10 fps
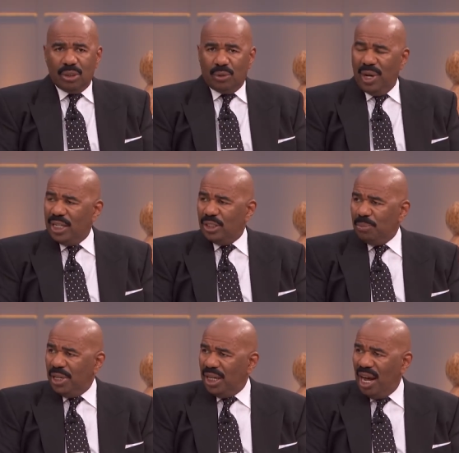The greatest
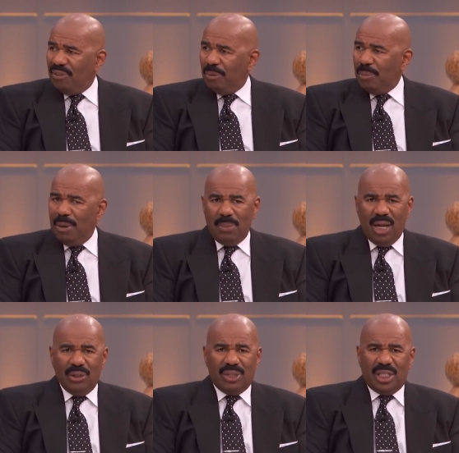men I ever met,
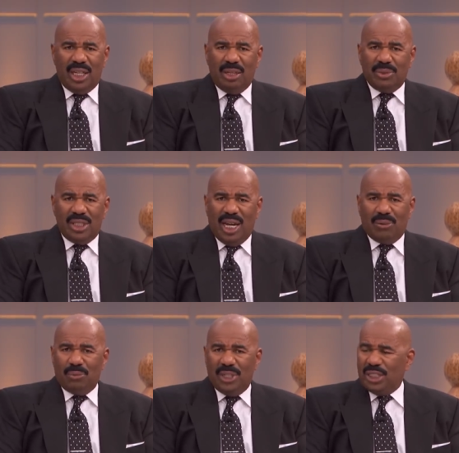Martin Luther King was not
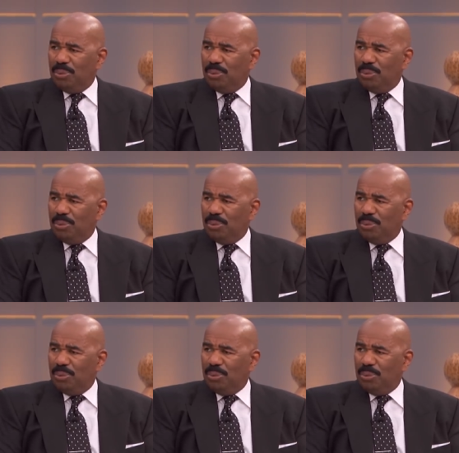a rich